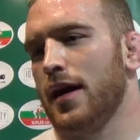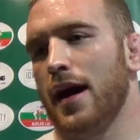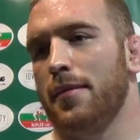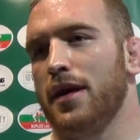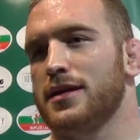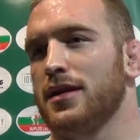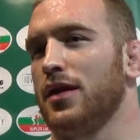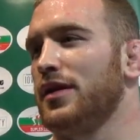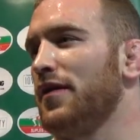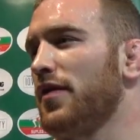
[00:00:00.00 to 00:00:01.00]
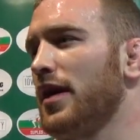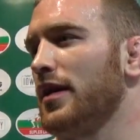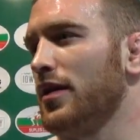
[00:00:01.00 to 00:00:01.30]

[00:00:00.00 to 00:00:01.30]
Yeah, I mean, it's a little different.